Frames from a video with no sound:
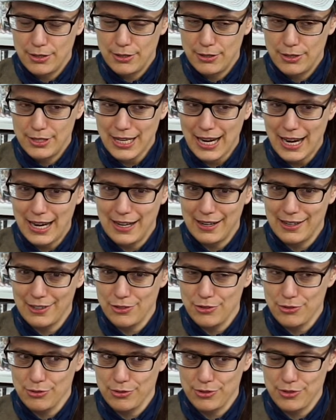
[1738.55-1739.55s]
taken
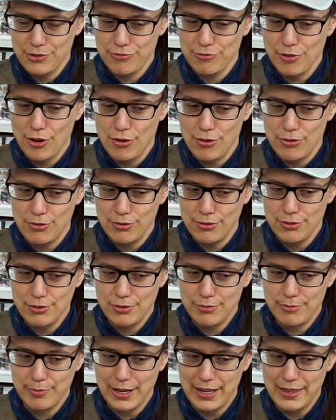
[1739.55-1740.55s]
Jord's role
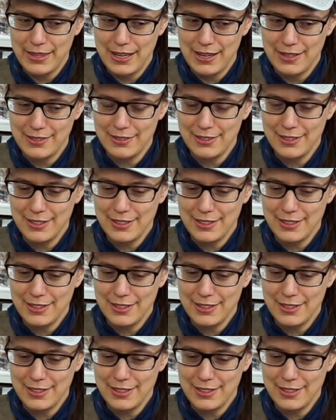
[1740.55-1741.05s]
by then.